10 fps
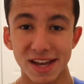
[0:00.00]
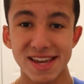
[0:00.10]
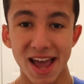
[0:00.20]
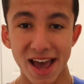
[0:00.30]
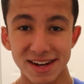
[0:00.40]
that
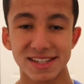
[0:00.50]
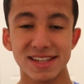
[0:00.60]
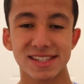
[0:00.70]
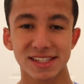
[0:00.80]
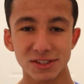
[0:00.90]
he added to
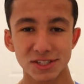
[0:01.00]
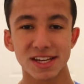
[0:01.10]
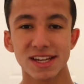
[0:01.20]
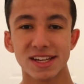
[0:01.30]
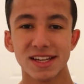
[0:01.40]
his skill
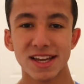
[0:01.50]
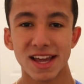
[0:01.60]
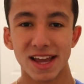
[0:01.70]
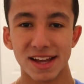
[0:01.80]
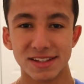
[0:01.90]
set.
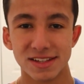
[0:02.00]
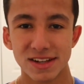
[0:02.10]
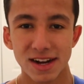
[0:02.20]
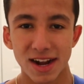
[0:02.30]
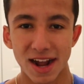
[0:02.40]
And
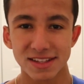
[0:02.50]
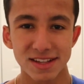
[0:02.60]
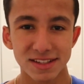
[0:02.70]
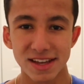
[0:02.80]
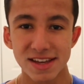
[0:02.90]
at the
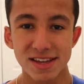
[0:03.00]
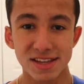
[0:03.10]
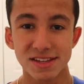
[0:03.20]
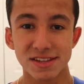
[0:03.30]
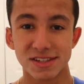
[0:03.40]
end of the day,
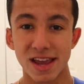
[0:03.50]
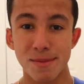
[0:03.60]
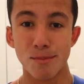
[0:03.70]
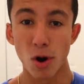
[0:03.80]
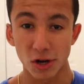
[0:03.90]
he is a
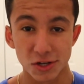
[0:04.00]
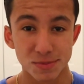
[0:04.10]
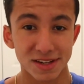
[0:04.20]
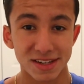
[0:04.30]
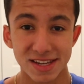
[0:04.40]

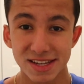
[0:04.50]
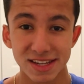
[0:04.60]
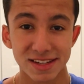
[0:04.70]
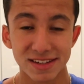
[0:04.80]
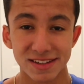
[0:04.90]
marksman. He
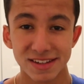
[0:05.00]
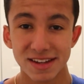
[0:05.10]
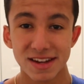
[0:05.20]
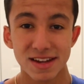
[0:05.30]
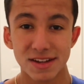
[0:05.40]
can,
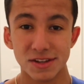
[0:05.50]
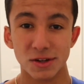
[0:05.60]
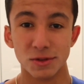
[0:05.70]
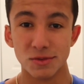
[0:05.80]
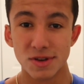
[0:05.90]
you
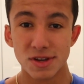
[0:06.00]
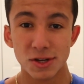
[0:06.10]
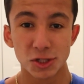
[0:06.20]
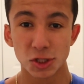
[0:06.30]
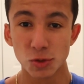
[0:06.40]
know,
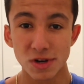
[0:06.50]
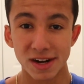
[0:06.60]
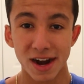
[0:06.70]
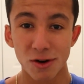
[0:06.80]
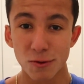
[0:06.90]
shoot
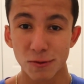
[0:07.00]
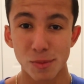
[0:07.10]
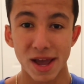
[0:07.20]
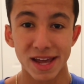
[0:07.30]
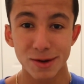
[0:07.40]
an arrow
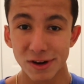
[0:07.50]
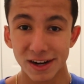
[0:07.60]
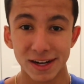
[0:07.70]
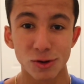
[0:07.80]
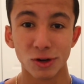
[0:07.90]
from anywhere
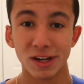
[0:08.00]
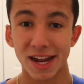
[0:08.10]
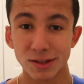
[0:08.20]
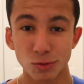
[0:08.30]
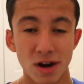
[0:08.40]
and it'll
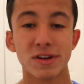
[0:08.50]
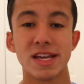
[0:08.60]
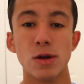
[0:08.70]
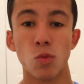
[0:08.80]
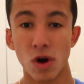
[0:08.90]
land wherever
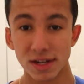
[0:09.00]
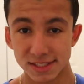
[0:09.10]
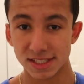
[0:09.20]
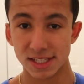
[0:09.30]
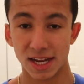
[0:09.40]
he
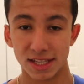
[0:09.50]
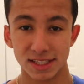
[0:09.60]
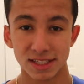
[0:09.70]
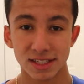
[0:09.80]
wants it to land.